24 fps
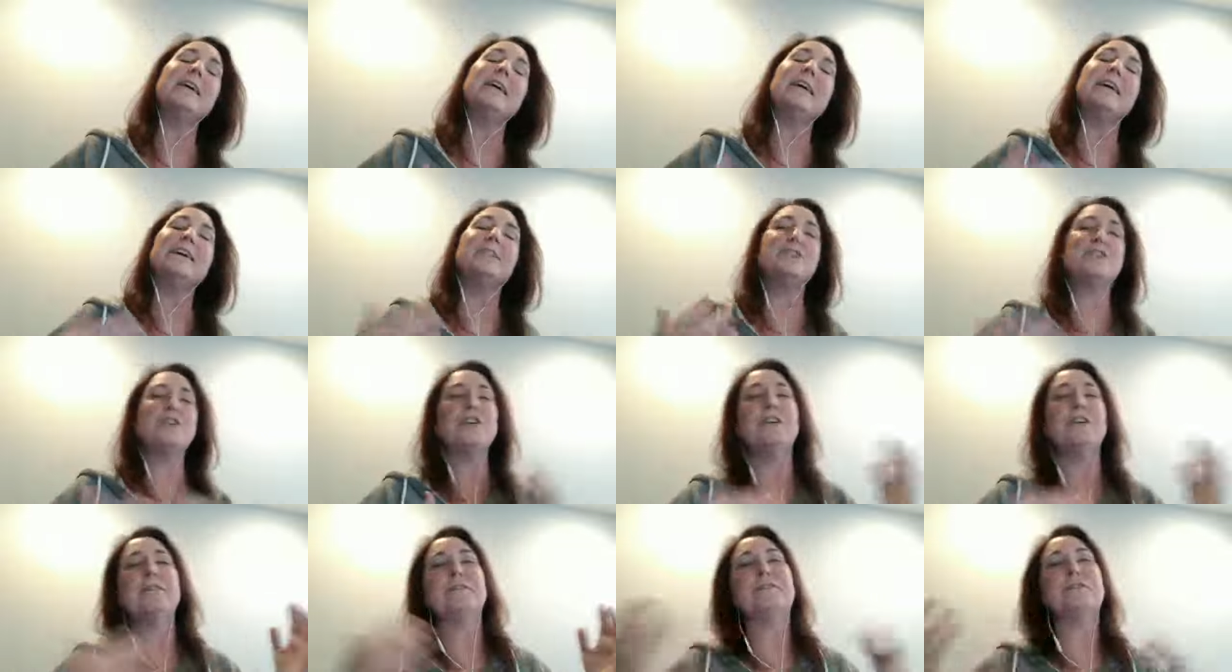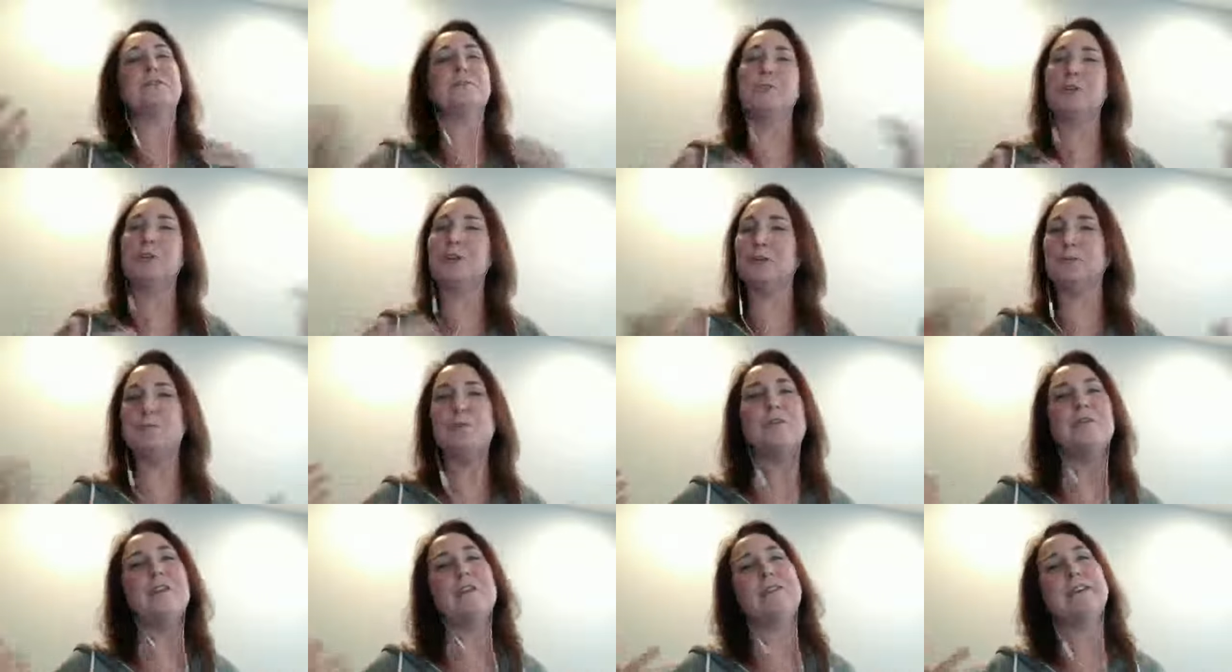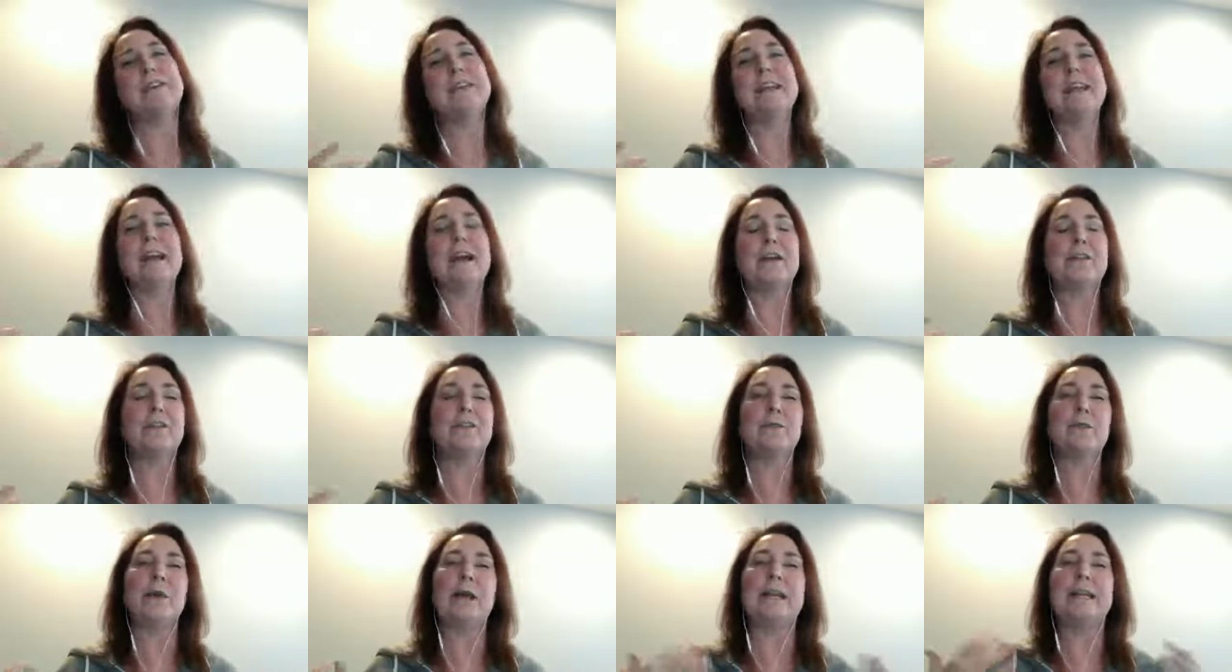And so you have to, you know, move everything out of
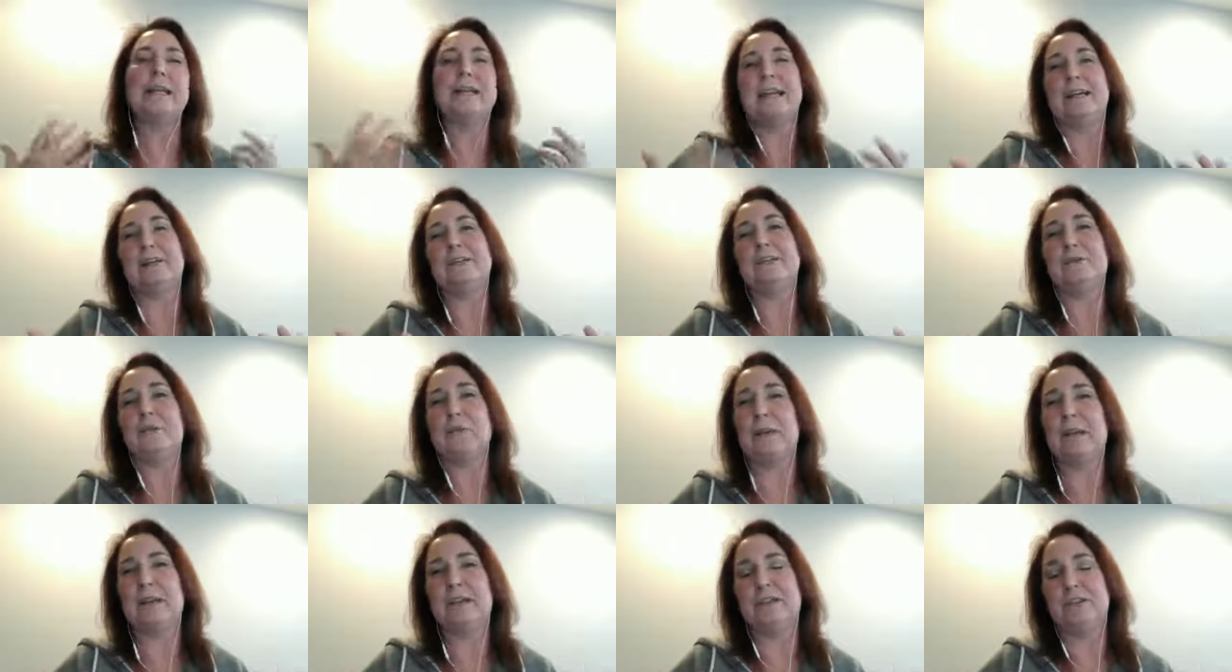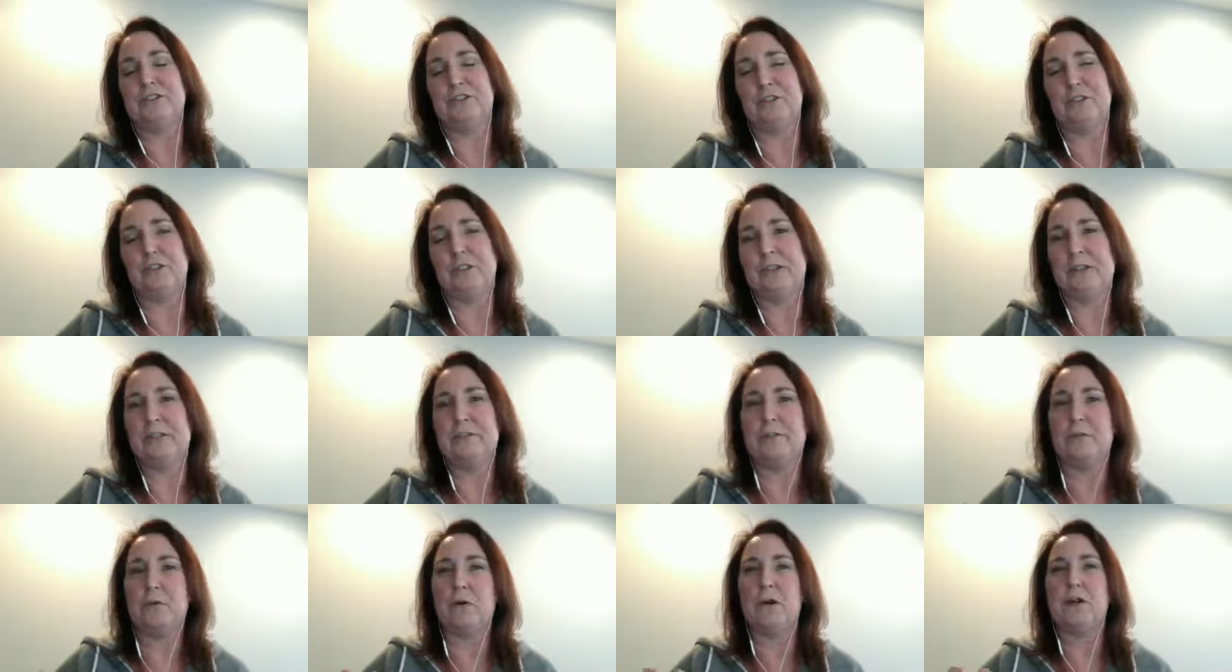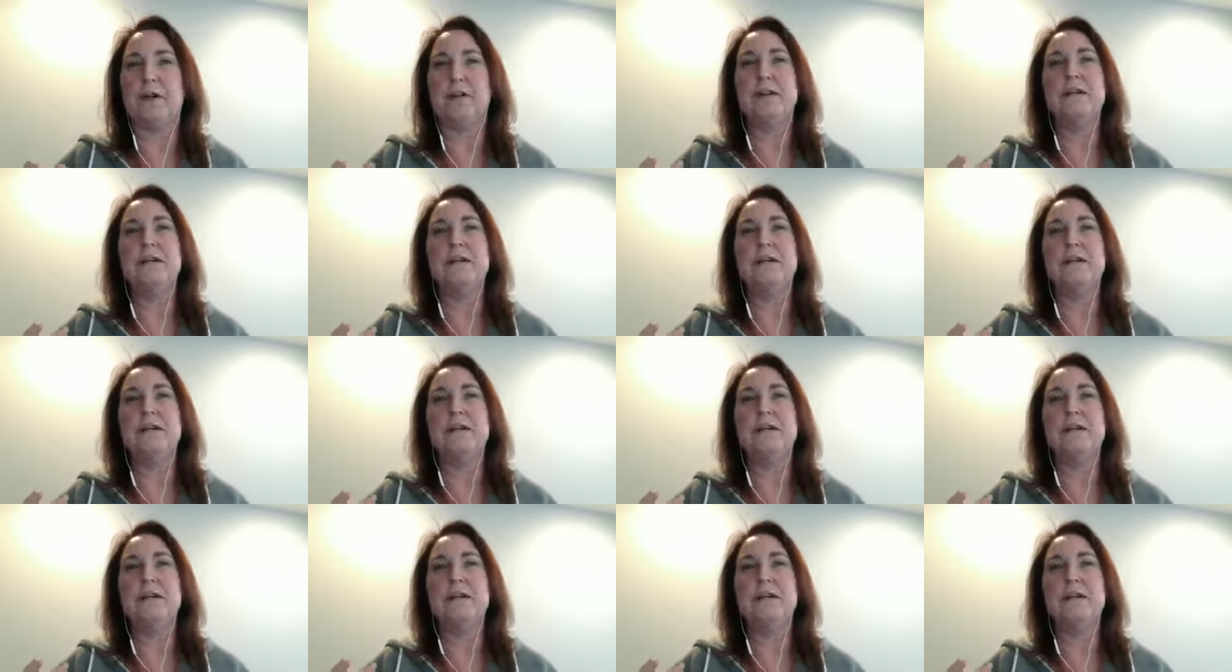the way to get to what it is you're looking for.